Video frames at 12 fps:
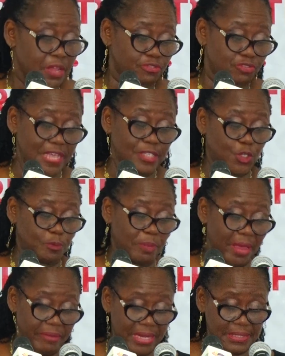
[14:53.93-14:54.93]

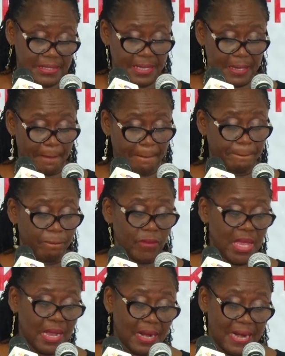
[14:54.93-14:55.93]
Transparency,
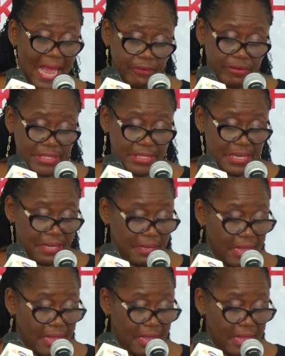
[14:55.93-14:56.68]
clarity,